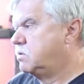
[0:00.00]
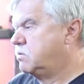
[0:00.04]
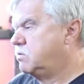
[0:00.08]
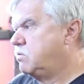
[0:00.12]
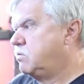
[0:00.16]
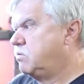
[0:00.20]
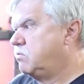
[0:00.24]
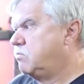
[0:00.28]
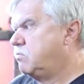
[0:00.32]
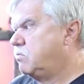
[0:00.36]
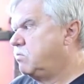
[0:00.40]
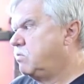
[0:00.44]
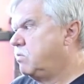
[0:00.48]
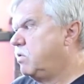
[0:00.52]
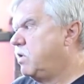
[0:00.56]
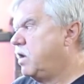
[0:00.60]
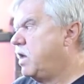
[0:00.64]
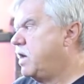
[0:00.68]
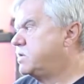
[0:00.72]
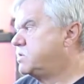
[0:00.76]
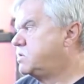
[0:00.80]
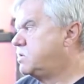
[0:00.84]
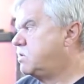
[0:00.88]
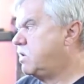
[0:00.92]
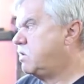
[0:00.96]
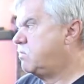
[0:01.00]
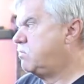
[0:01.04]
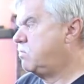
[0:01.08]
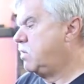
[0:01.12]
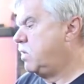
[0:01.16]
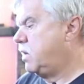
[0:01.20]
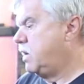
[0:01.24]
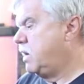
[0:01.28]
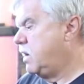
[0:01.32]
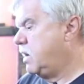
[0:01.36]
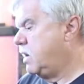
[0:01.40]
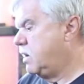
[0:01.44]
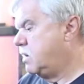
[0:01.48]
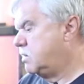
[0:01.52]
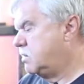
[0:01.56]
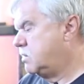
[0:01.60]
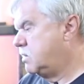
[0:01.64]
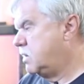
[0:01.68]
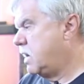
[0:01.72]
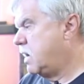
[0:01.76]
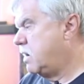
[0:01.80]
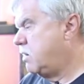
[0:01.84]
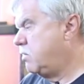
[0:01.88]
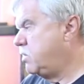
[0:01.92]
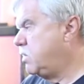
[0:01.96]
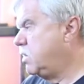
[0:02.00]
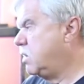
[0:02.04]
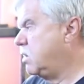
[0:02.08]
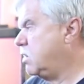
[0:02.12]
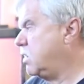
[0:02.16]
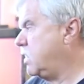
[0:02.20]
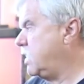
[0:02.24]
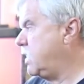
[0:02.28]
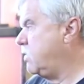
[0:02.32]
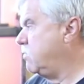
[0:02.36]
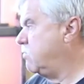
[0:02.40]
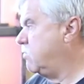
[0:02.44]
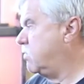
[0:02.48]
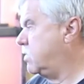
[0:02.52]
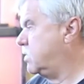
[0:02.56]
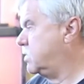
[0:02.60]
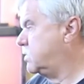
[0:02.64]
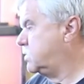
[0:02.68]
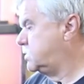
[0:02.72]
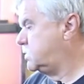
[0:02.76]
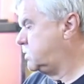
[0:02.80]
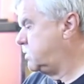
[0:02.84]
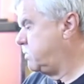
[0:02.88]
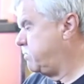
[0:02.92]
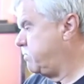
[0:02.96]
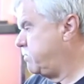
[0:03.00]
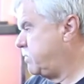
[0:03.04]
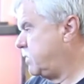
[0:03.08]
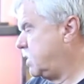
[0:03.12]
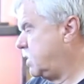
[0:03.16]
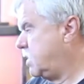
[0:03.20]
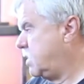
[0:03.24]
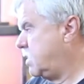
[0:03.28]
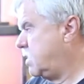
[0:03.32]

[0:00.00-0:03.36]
So you realize really how young he was.